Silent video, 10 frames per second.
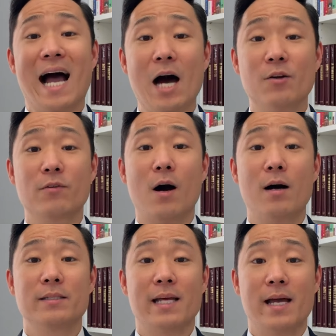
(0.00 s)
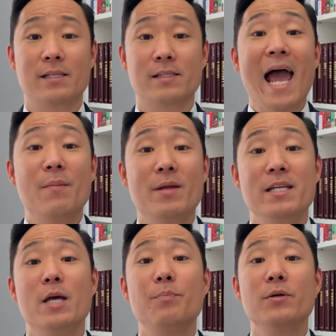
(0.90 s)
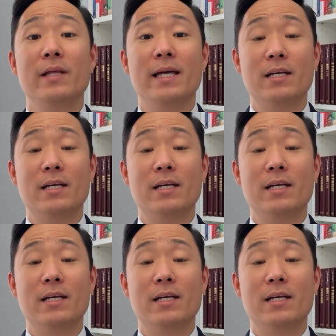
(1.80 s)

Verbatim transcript: out of context and manipulate